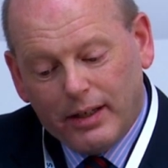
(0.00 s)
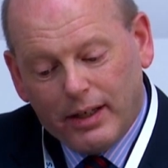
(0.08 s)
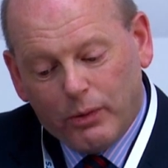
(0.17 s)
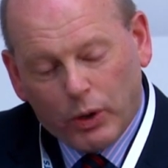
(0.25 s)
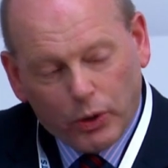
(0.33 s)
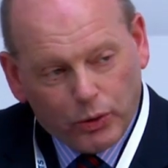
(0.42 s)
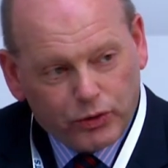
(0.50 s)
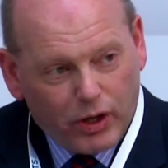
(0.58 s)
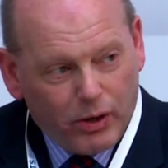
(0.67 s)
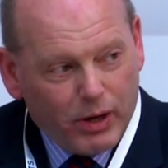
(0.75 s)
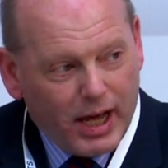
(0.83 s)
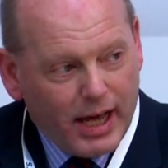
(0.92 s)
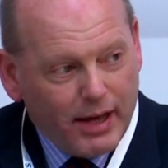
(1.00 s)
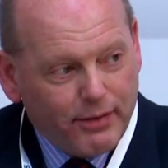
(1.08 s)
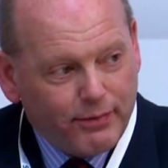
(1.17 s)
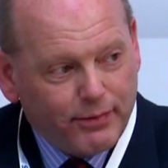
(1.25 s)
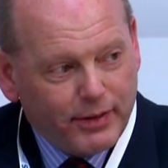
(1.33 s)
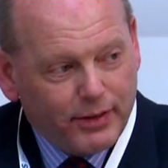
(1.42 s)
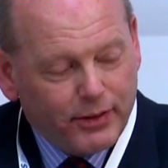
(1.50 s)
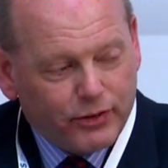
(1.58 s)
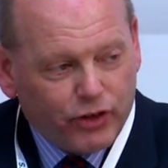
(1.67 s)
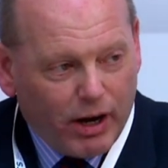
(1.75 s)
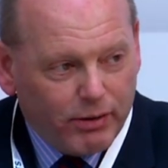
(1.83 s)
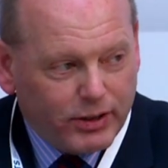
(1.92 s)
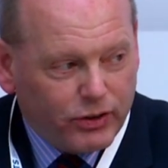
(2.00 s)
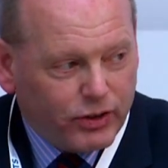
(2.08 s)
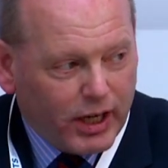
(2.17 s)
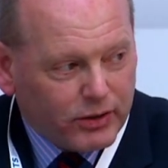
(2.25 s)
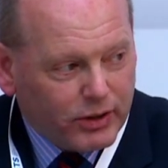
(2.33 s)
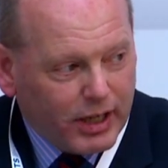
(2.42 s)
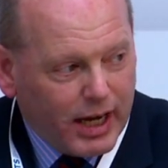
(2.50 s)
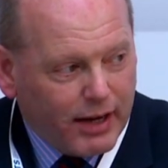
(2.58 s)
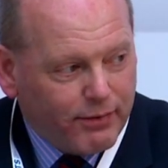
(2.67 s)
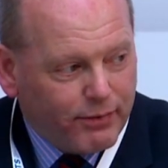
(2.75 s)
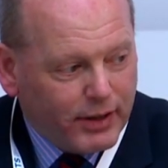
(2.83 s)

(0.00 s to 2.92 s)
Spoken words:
We also have, the charity sector have